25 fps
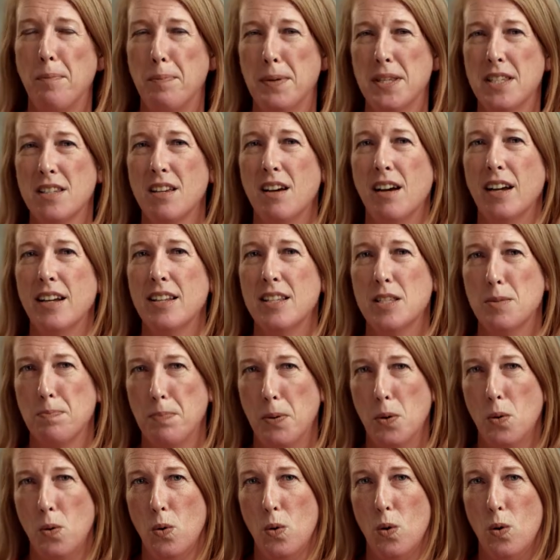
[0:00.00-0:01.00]
appetite is
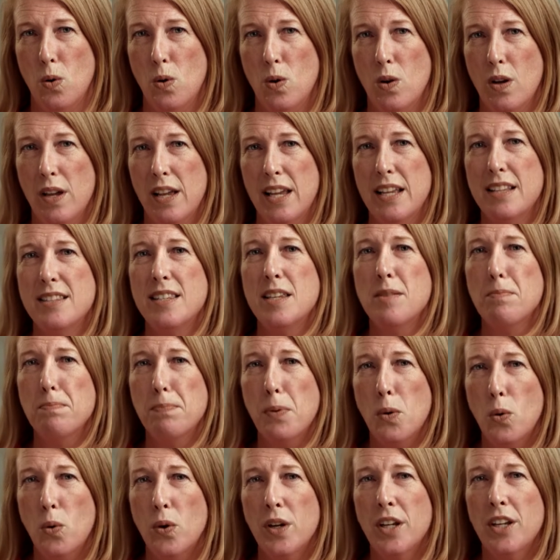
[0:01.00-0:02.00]
poor, it's
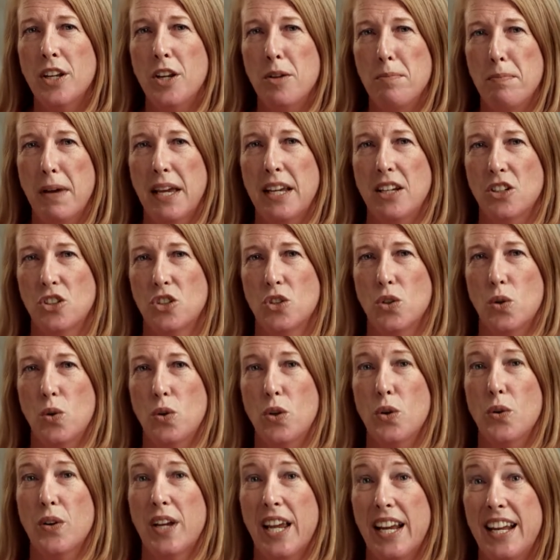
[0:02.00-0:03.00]
important you make sure
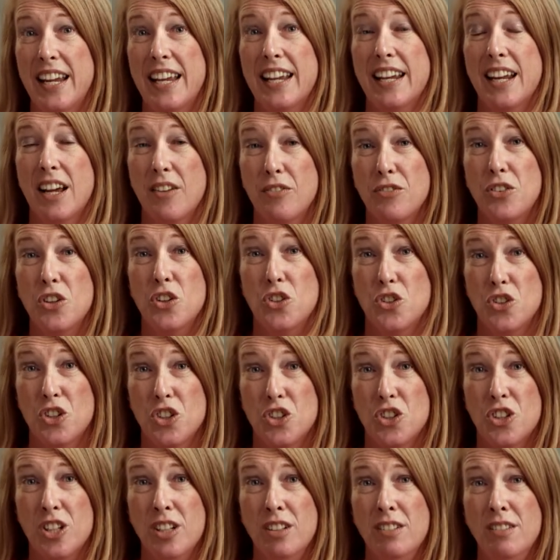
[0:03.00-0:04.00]
you're getting enough
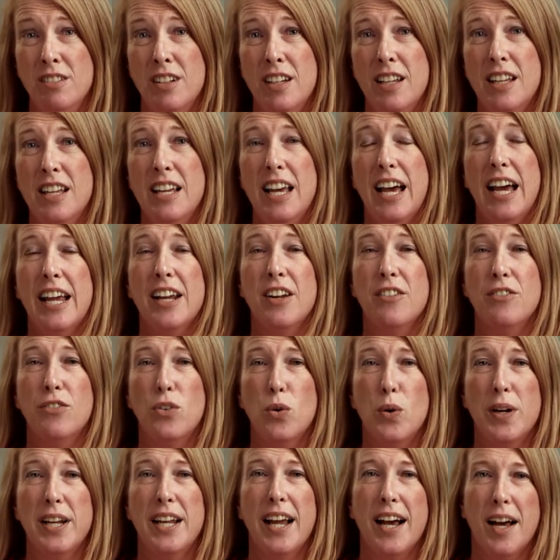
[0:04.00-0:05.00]
nutrition and
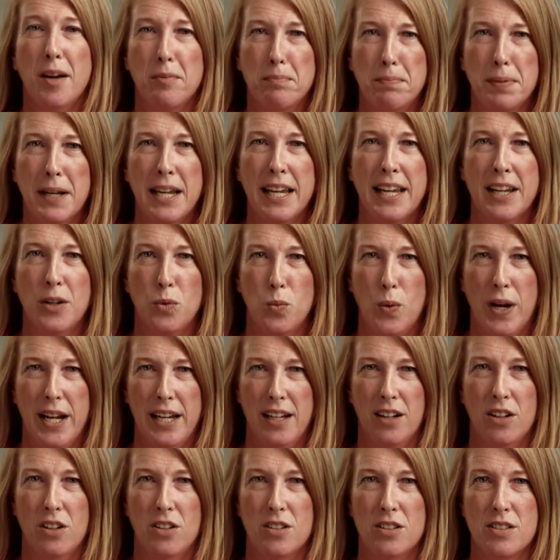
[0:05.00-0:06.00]
avoid unplanned
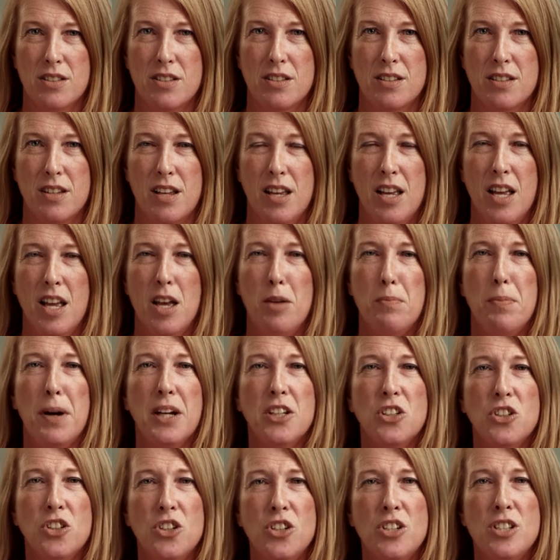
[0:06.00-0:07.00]
weight loss
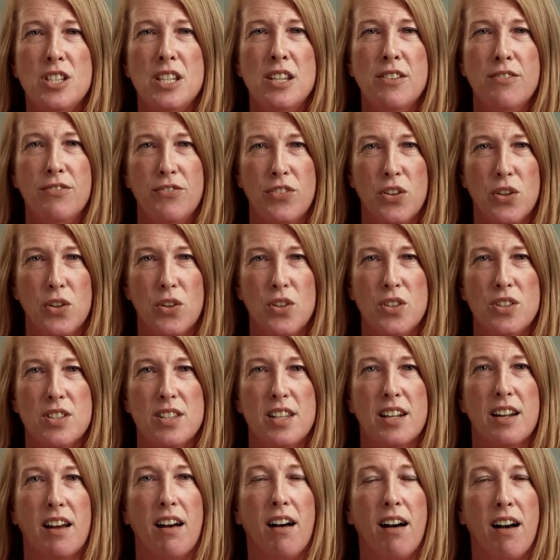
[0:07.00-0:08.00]
by choosing foods
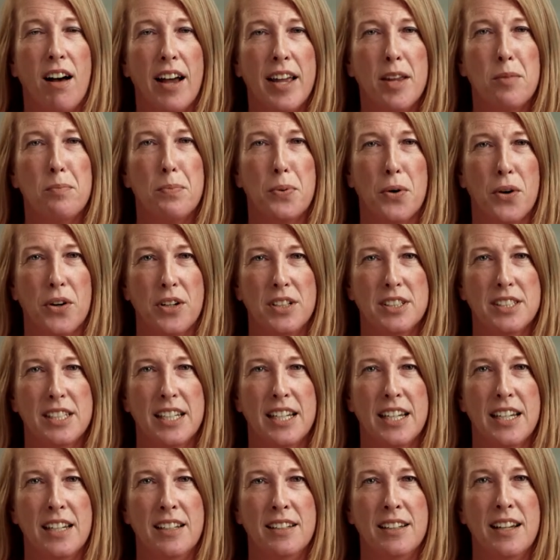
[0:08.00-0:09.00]
that are high in
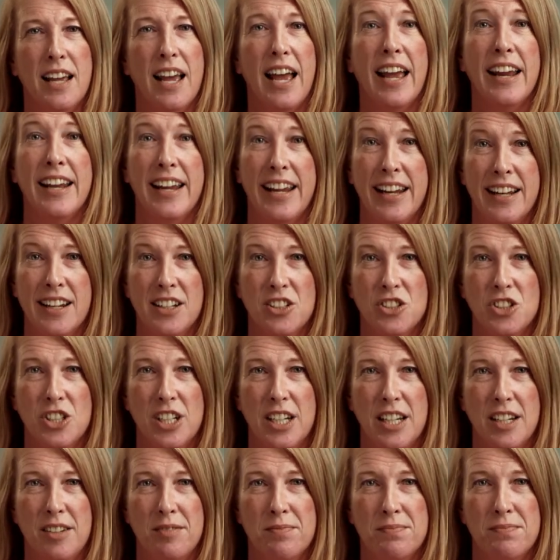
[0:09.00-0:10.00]
protein and
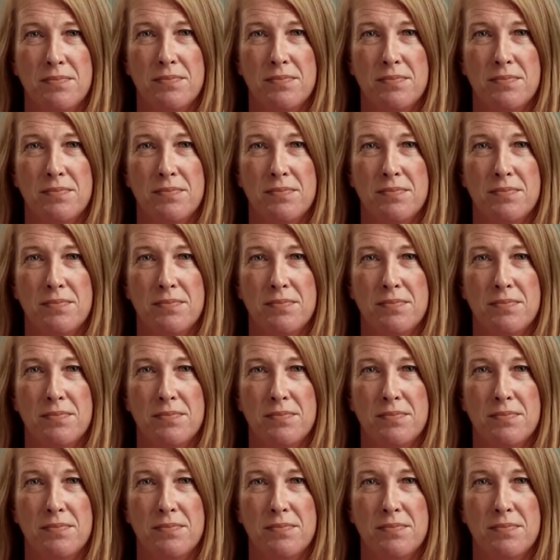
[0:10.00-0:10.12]
energy.